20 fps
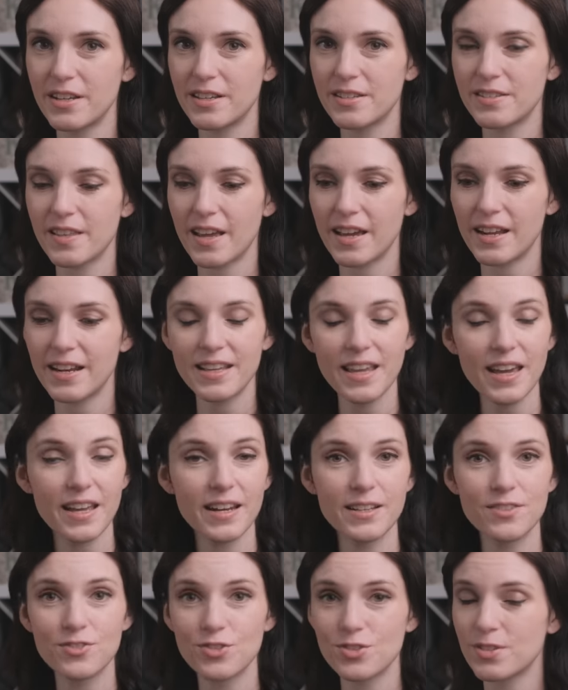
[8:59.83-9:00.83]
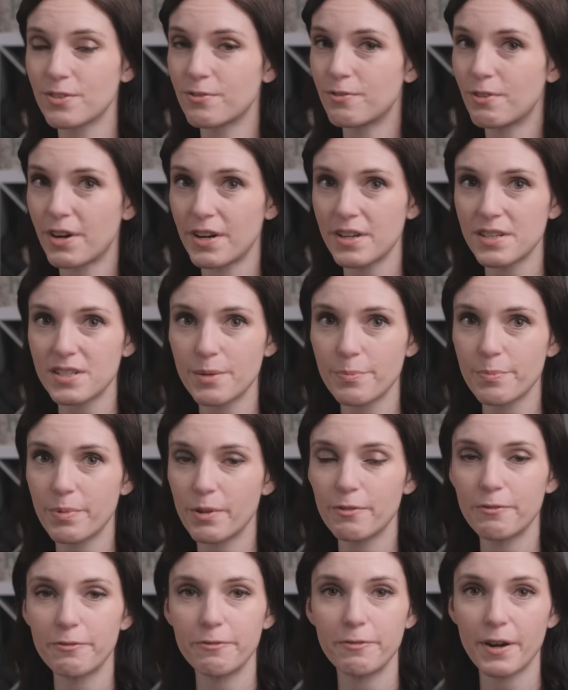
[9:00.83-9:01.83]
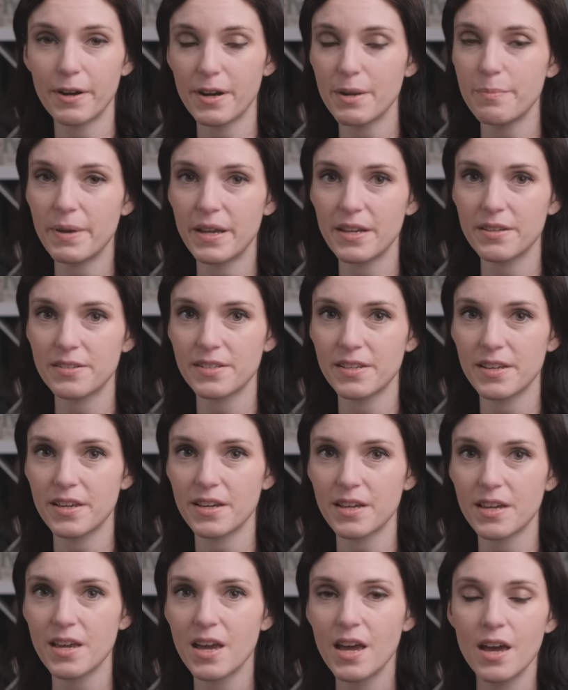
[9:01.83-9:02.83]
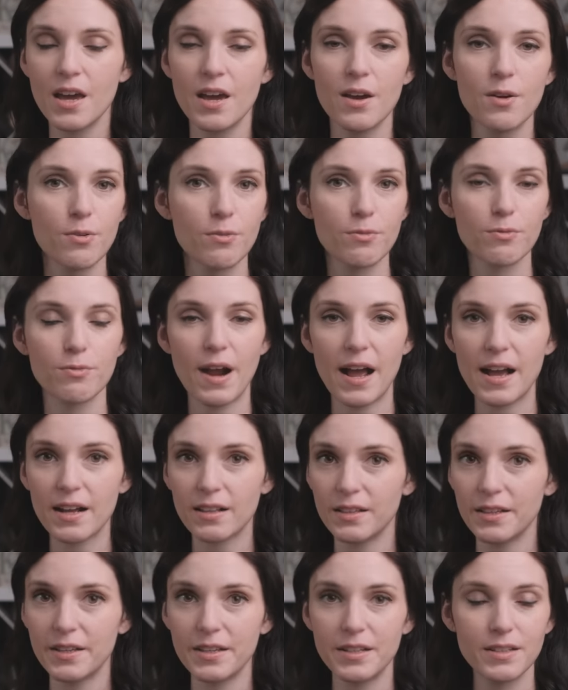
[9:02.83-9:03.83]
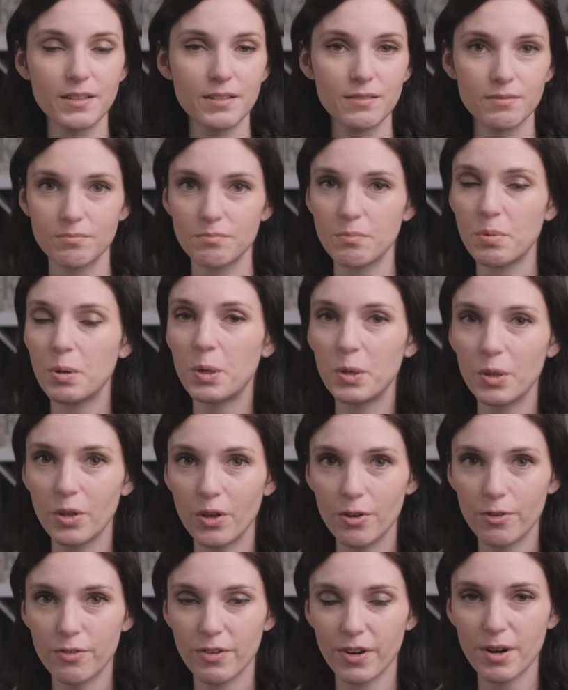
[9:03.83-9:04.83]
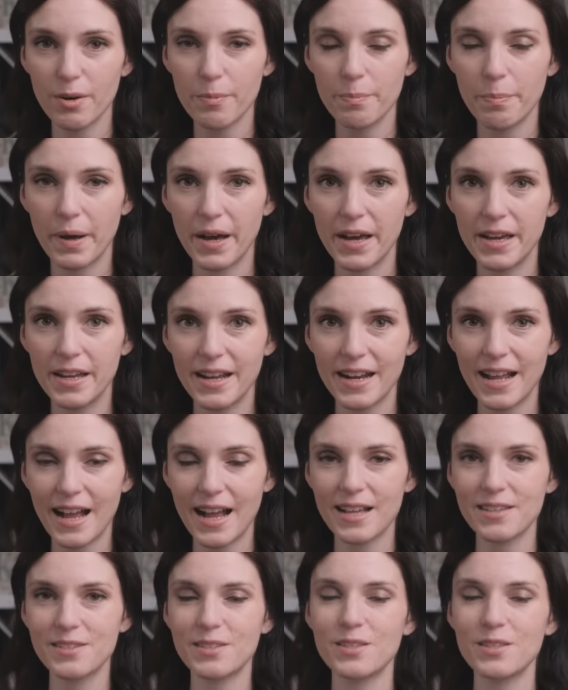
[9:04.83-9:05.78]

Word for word: is that, again, it's just a very simple, very basic raglan pullover, but it has